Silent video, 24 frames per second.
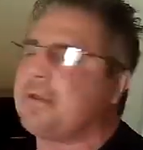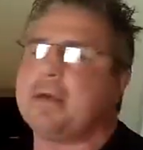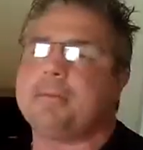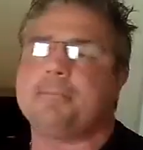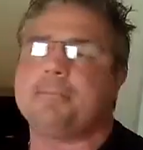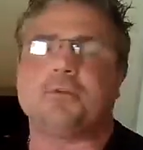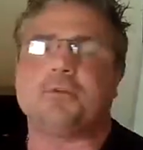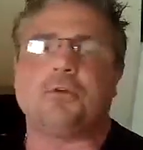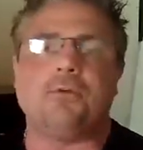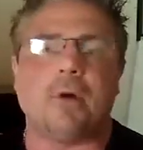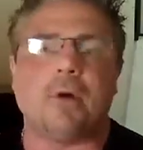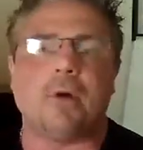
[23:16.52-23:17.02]
them
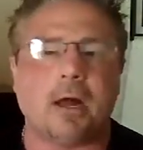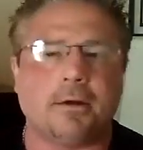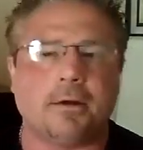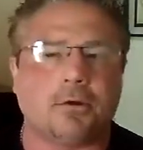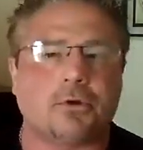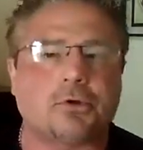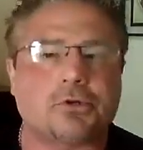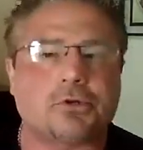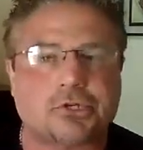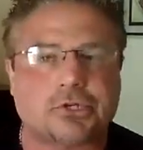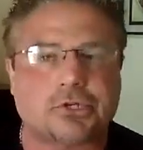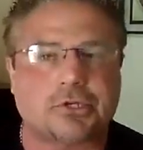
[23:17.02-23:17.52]
to
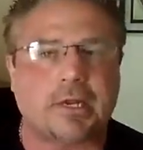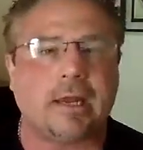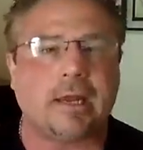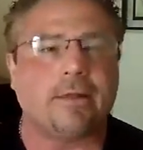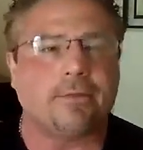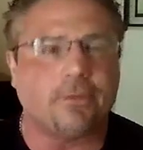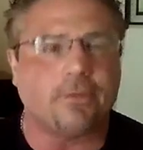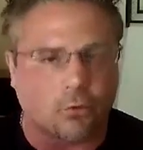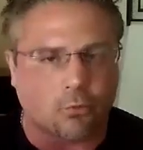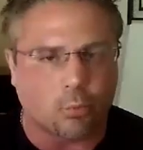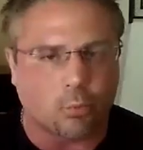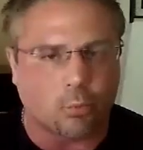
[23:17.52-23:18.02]

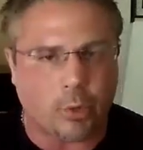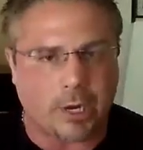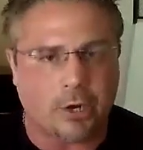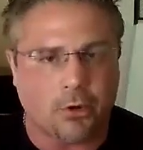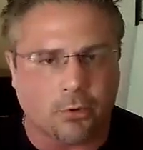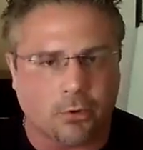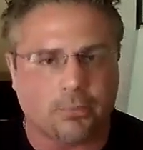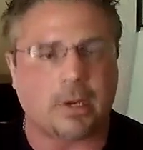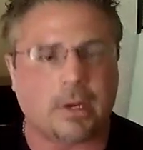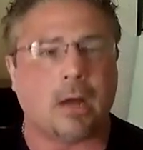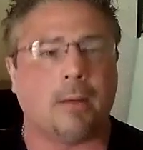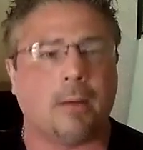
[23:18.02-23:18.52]
understand the
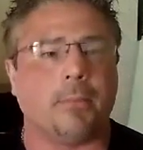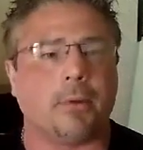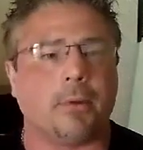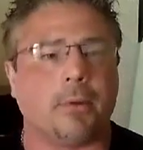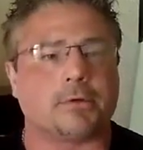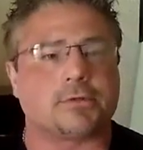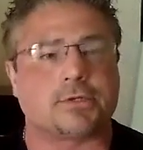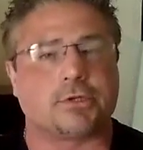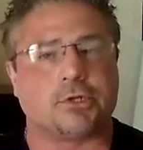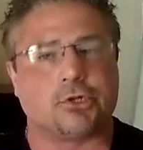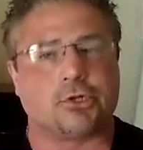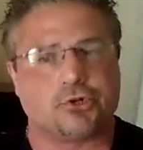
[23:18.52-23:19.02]
real
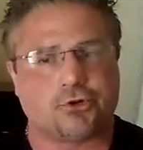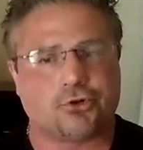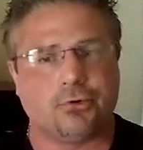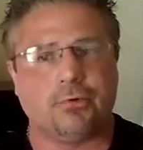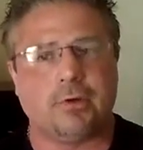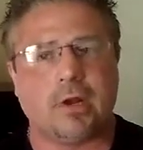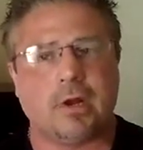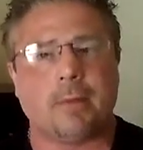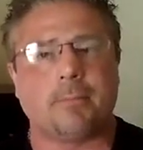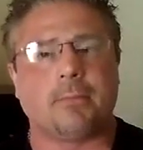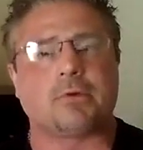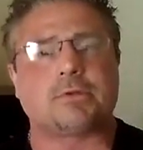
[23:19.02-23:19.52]
numbers, the true
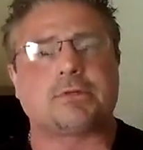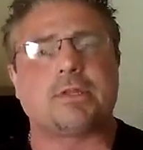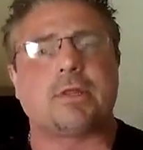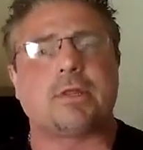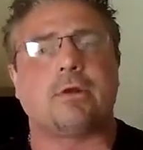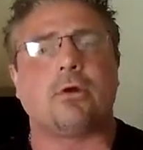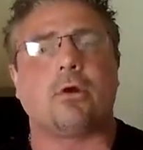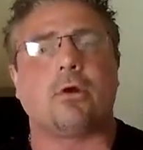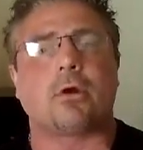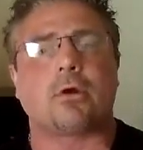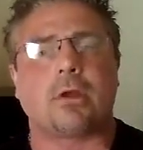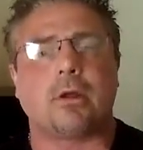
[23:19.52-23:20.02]
numbers that
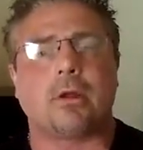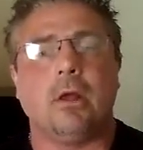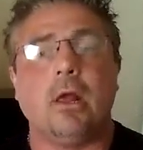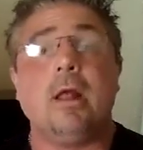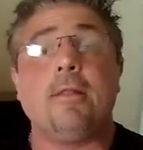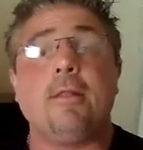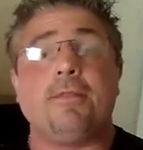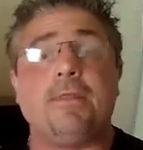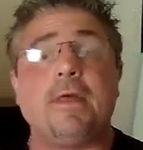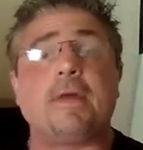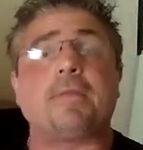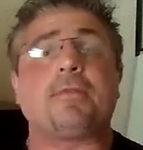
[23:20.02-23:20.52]

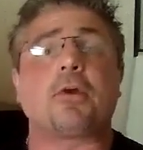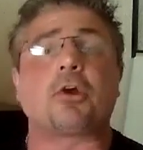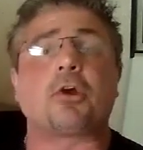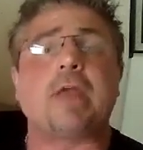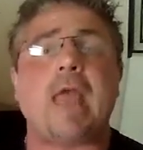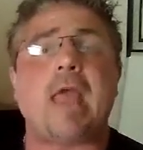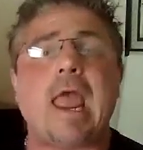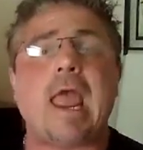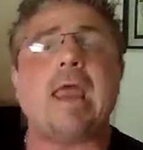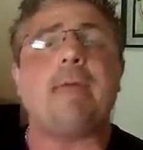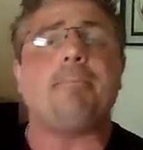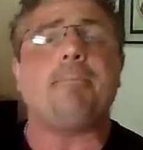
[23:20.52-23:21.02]
they're
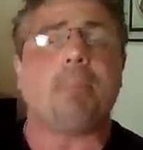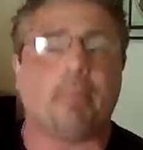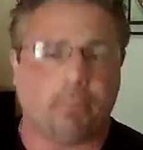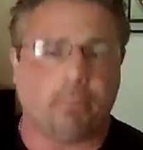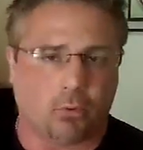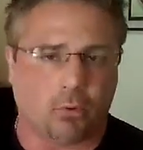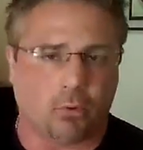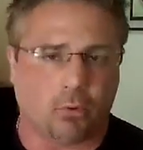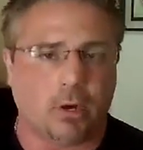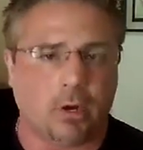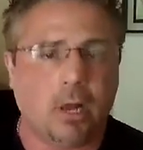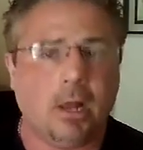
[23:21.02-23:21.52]

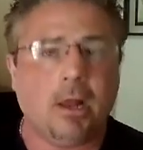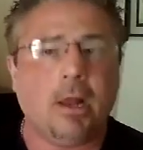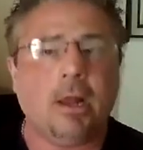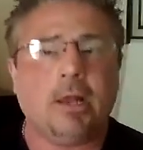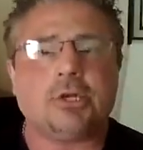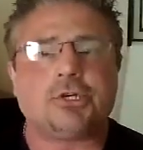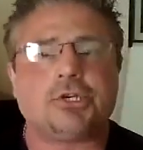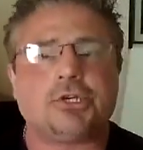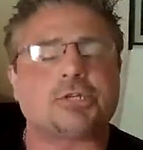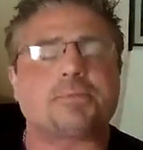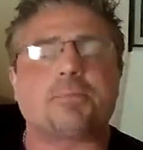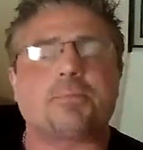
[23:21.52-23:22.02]
capable of.
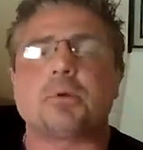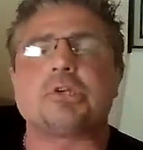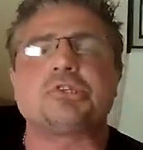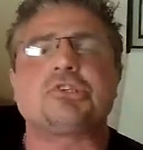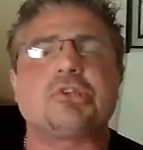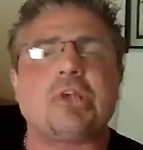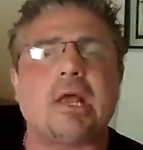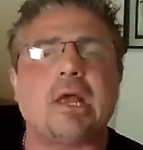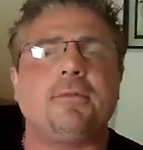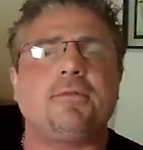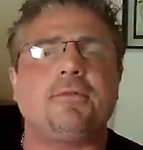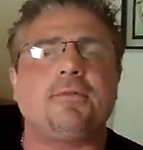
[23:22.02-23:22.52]
Just
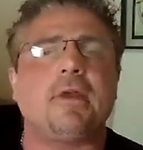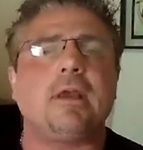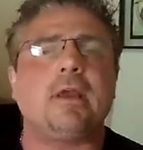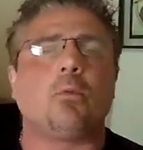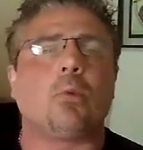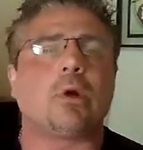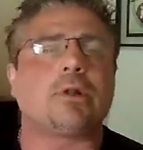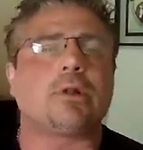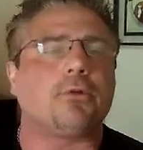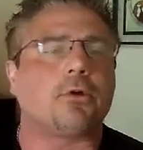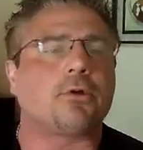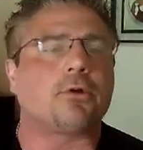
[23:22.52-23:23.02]
presenting
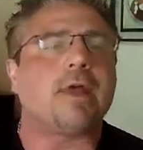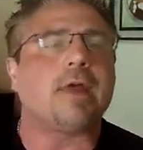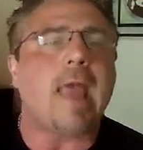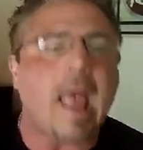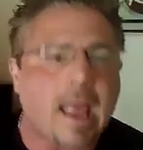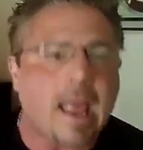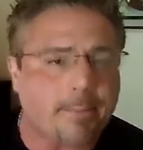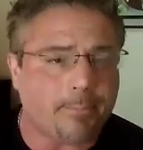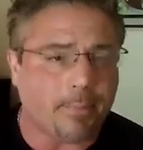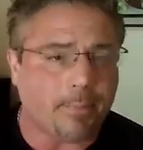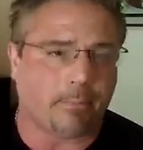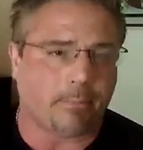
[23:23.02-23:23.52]
what they're
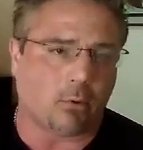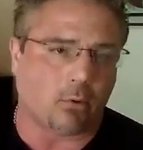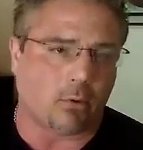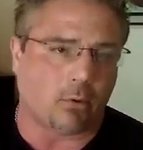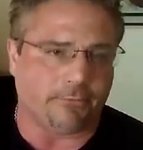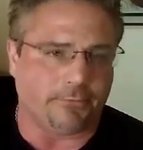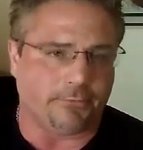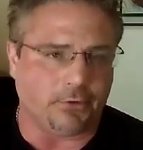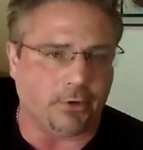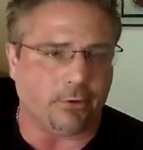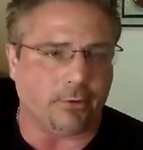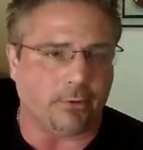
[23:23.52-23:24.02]
capable
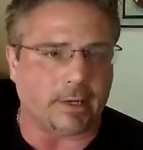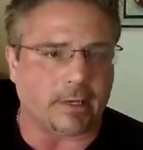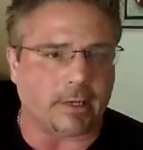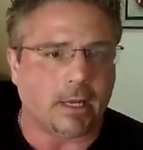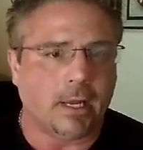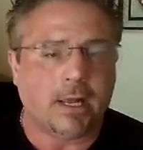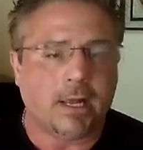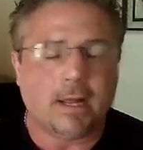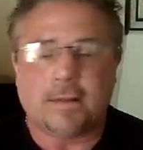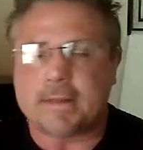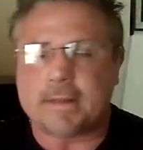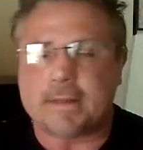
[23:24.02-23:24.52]
of doing.
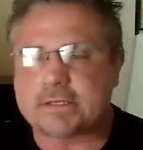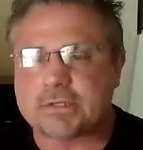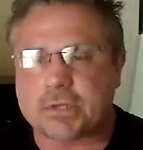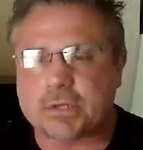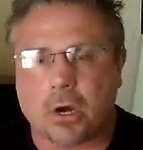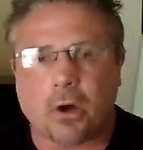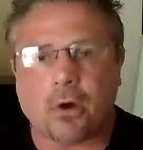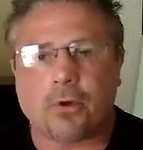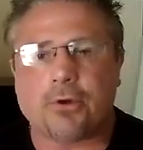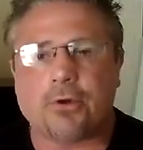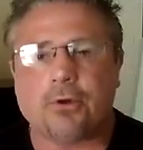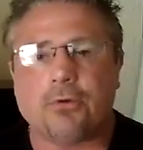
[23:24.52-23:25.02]
That's
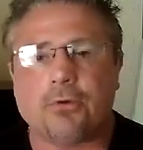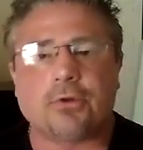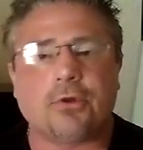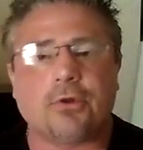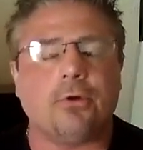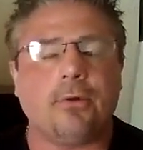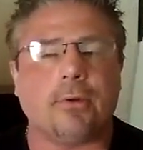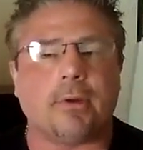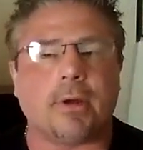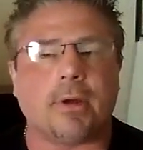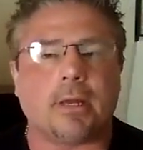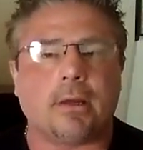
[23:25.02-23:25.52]
all you're
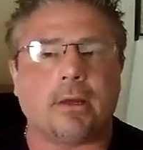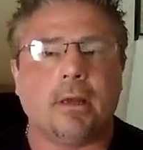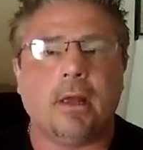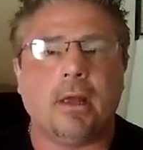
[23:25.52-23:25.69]
doing.